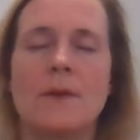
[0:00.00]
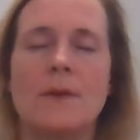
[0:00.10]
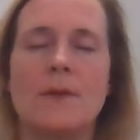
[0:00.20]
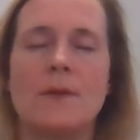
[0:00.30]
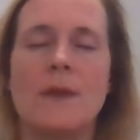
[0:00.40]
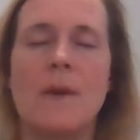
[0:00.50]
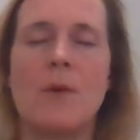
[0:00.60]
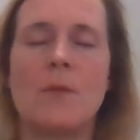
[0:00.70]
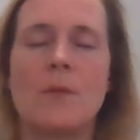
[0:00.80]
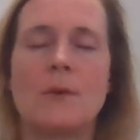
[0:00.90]
Good. Do that
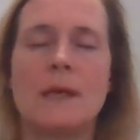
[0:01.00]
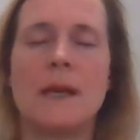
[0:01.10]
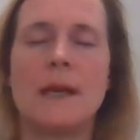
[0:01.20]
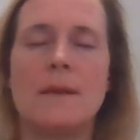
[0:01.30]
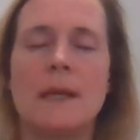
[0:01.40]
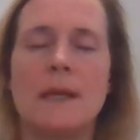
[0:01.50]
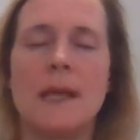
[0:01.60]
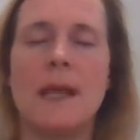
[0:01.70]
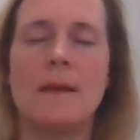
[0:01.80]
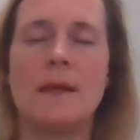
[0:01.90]
one more time.
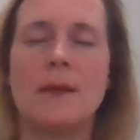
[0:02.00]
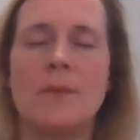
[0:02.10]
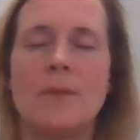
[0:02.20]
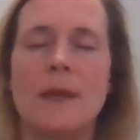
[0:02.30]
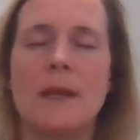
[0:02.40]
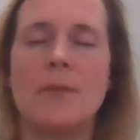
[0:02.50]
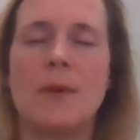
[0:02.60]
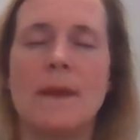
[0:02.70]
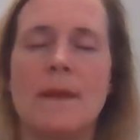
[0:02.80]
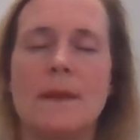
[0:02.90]
Inhale here. Big
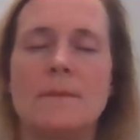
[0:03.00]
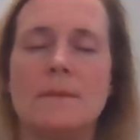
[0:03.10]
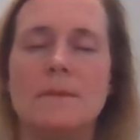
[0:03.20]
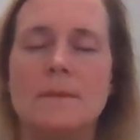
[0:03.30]
breath in.